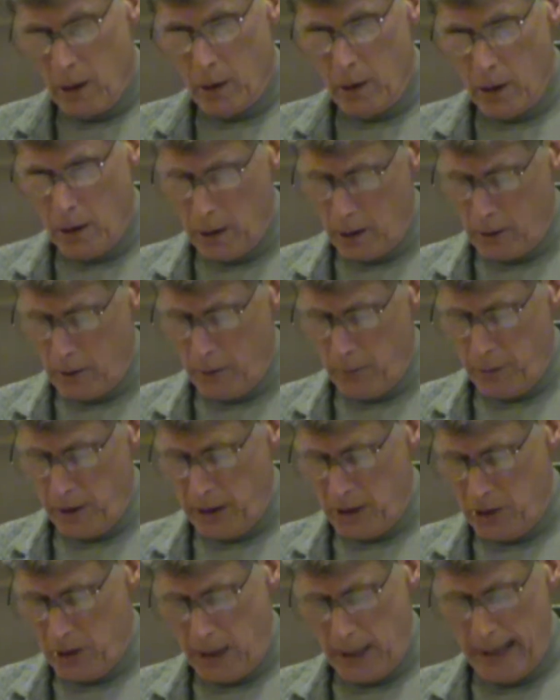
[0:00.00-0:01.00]
An article
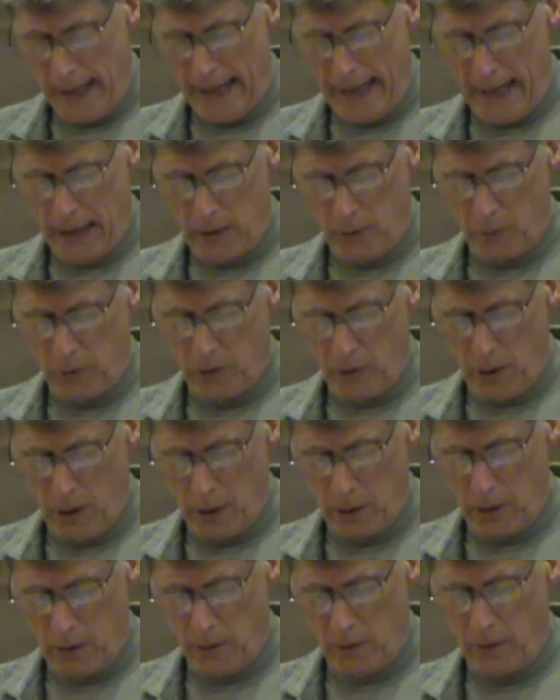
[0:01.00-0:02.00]
by Jenny Adams
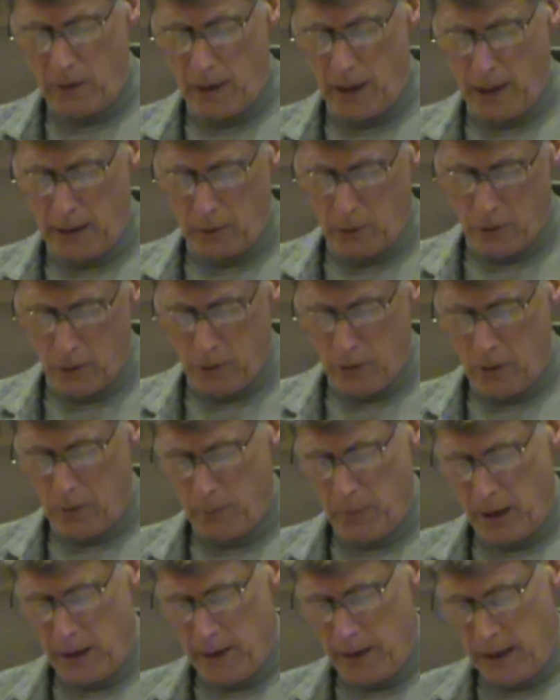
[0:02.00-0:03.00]
argues that,
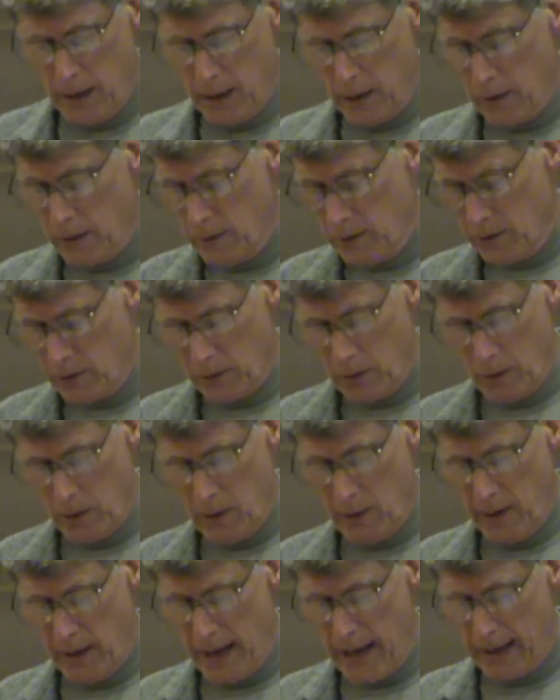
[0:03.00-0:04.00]
quote, "By the end of the
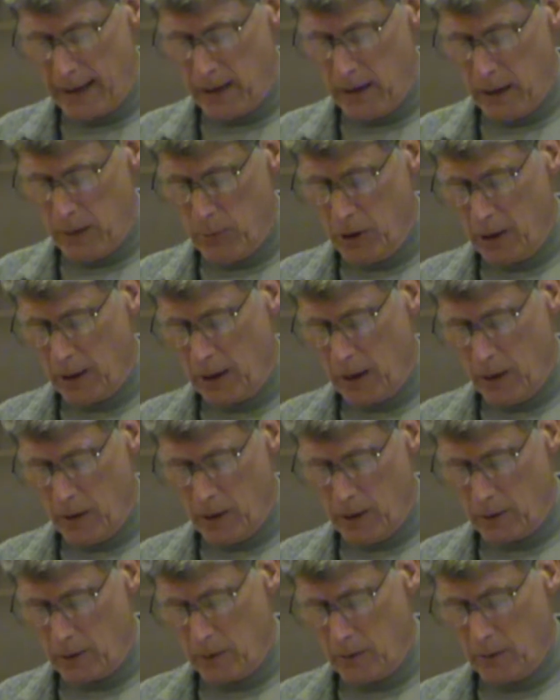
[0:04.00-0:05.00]
story, the academic
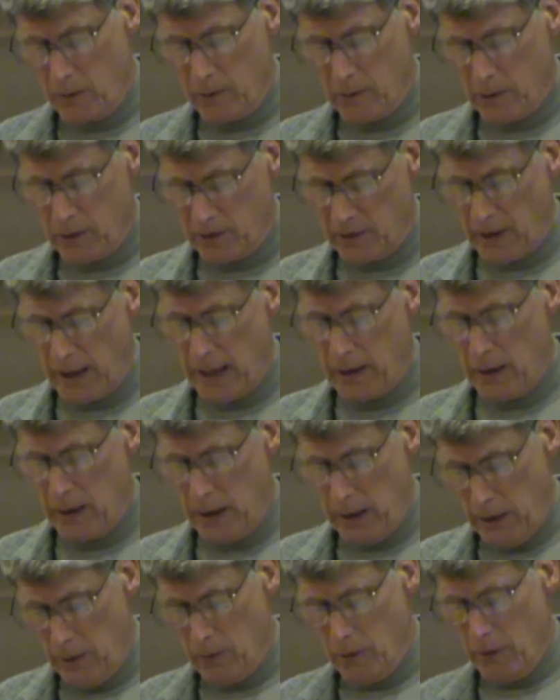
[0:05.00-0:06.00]
characters, the decided
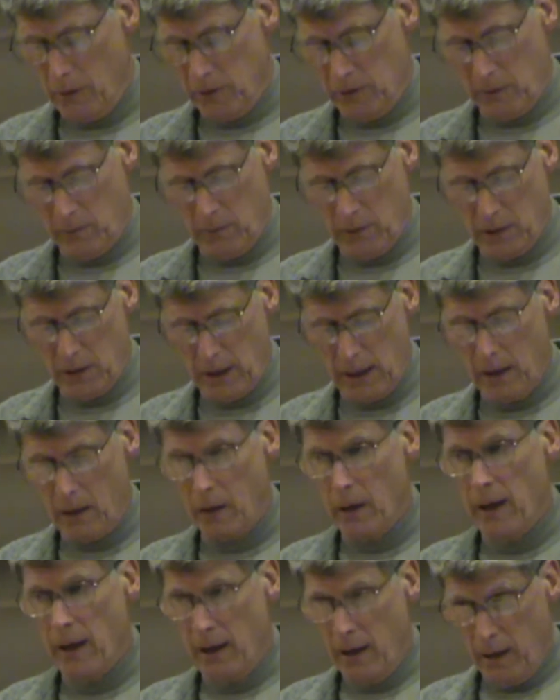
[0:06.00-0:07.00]
heroes of the
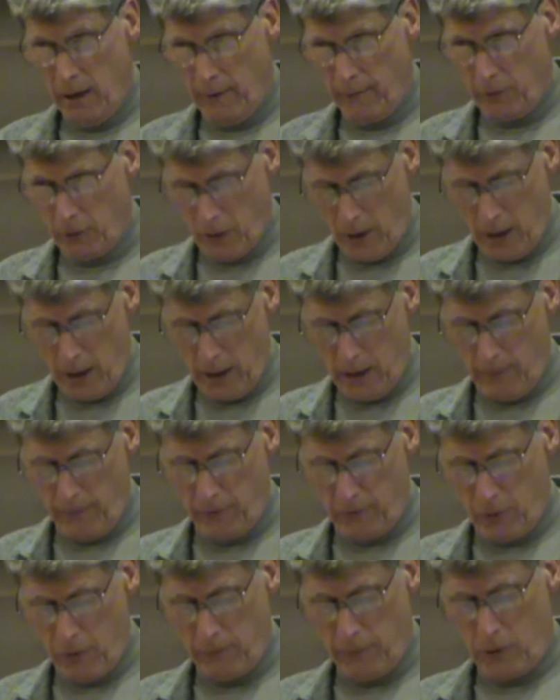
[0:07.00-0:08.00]
tale, have
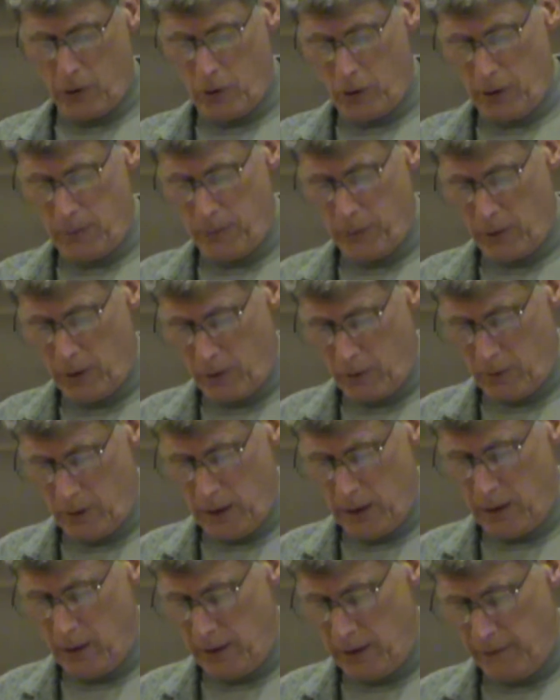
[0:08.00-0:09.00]
triumphed over corporate
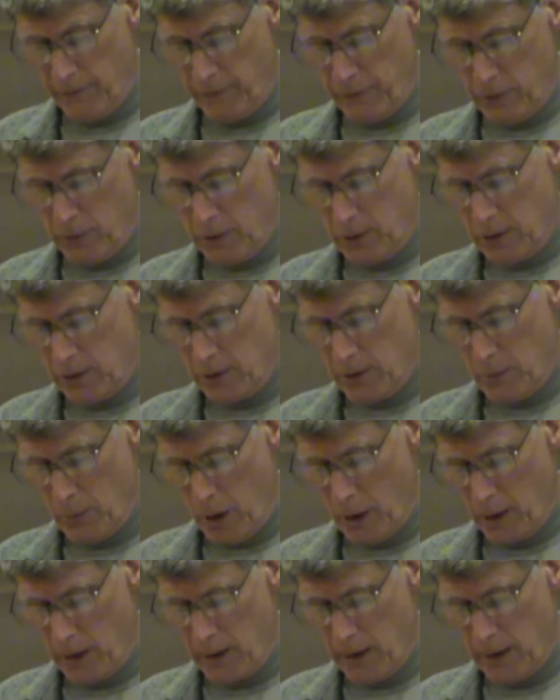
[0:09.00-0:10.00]
greed, the influence of the
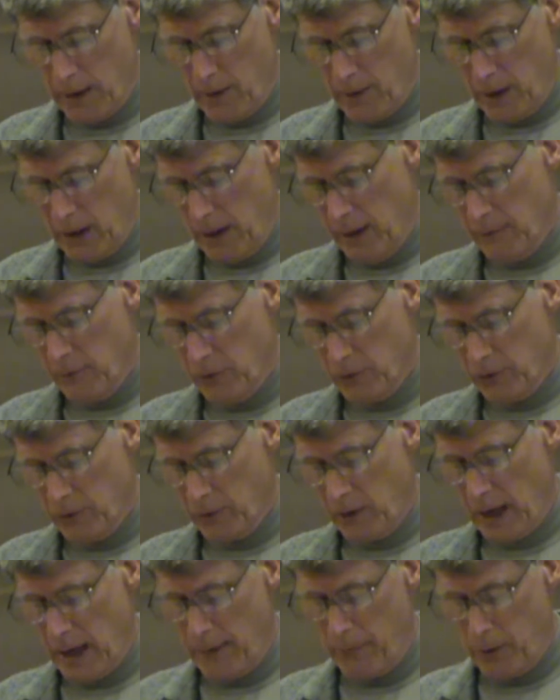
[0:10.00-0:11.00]
market, and the evil
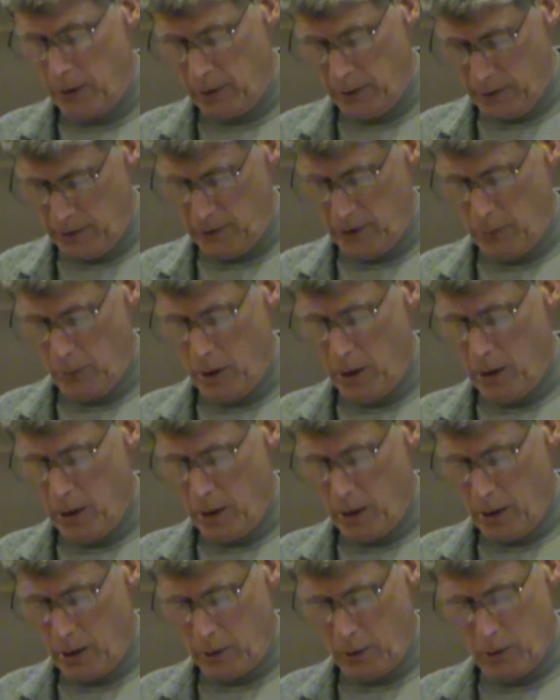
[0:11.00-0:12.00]
of capitalism,"
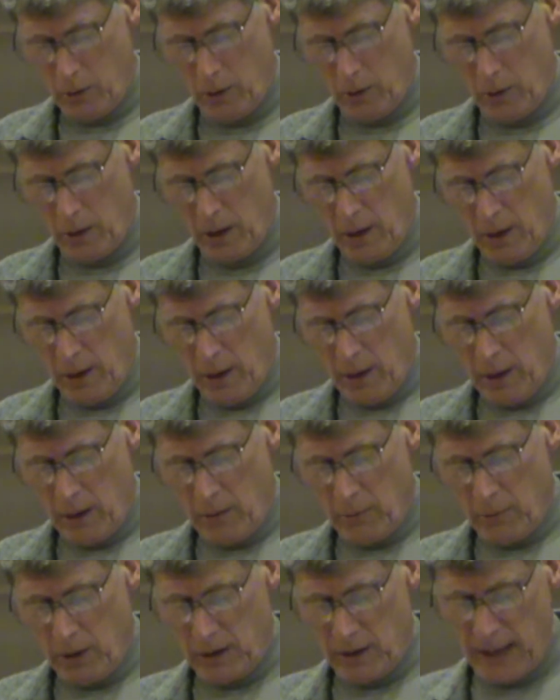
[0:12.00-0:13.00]
unquote.
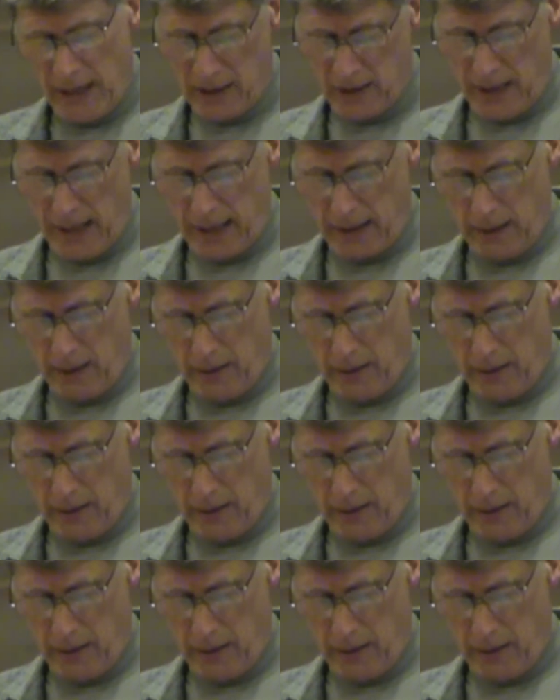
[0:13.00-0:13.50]
But that's